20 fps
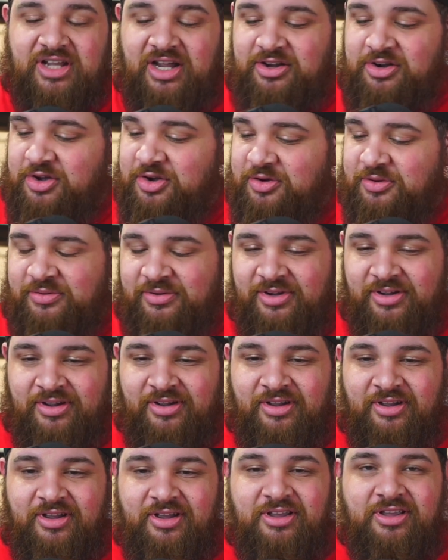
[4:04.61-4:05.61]
I know,
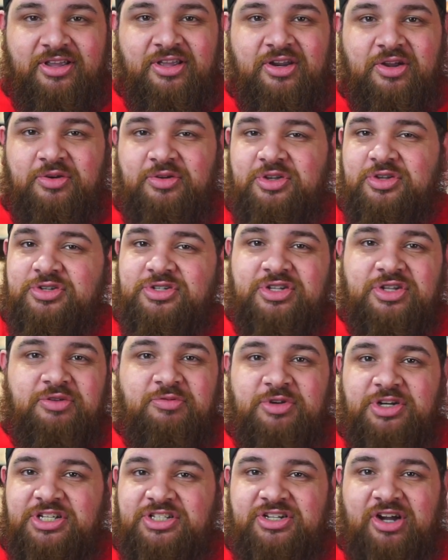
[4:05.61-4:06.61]
usually
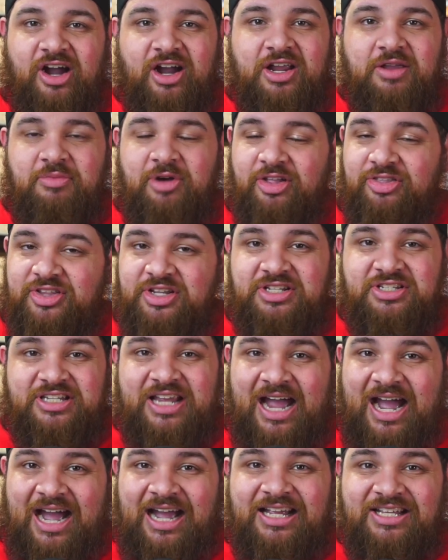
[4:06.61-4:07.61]
when you talk about these
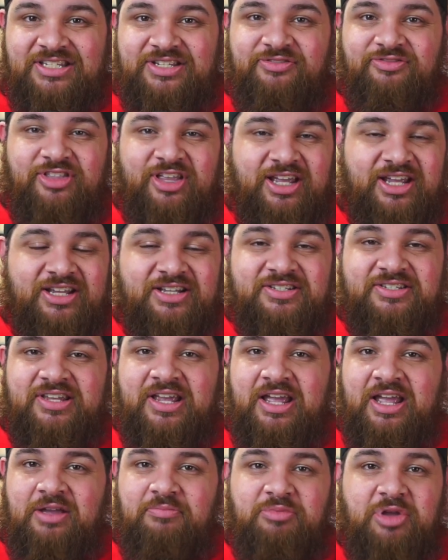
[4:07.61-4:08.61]
kinds of things,
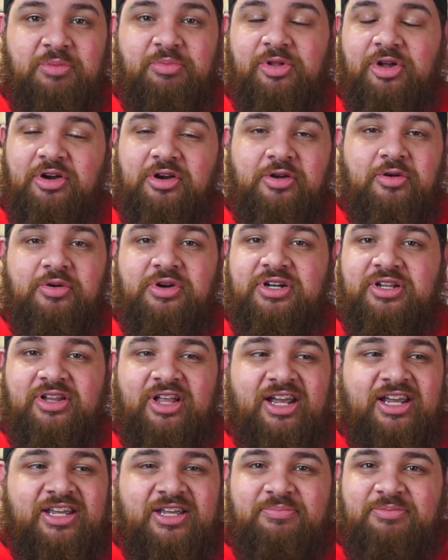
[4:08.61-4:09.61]
people aren't going to
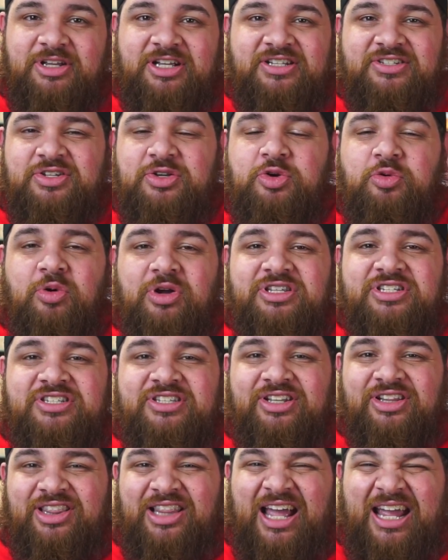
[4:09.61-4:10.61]
like it, because who wants
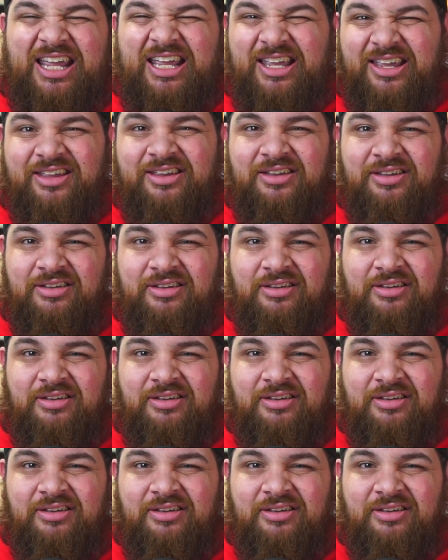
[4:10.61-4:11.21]
to like,